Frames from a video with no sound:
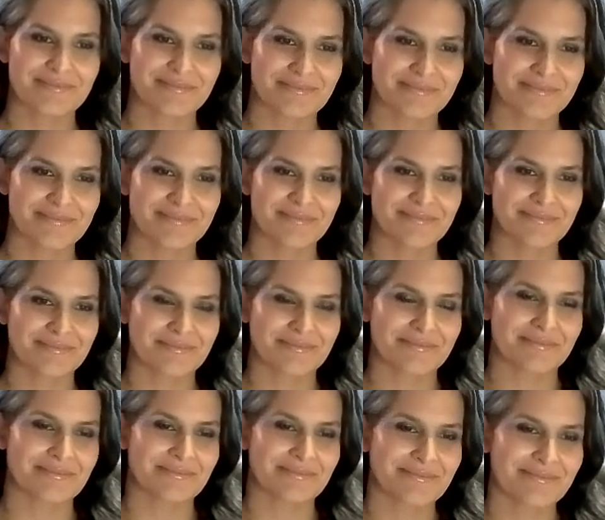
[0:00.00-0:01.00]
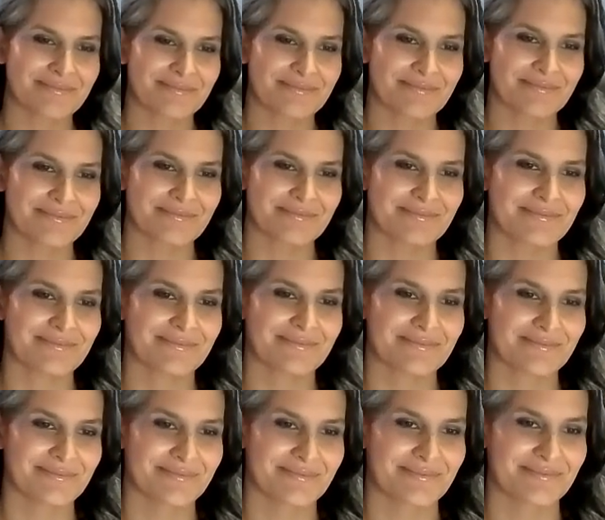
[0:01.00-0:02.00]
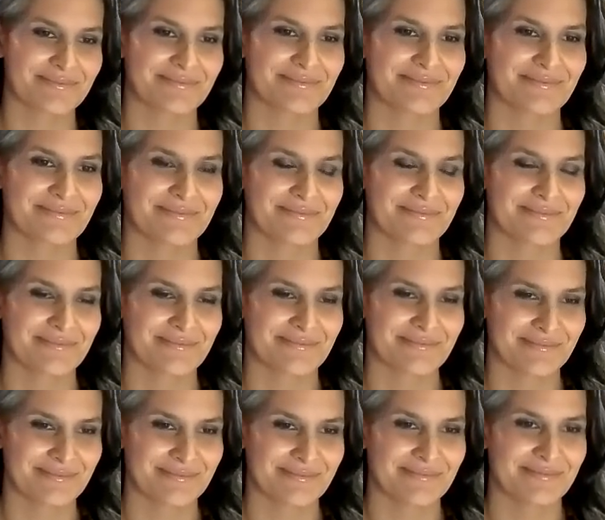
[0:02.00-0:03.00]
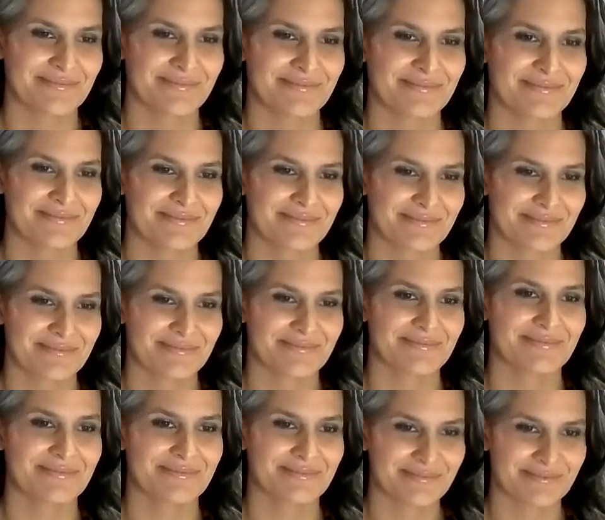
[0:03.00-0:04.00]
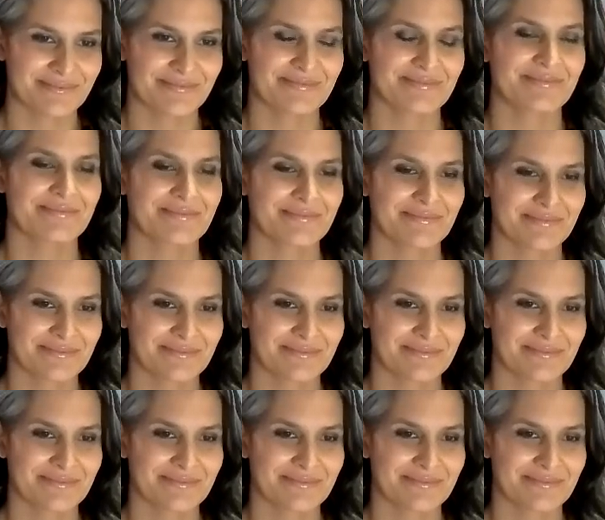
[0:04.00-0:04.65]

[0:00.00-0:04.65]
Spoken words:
[no speech]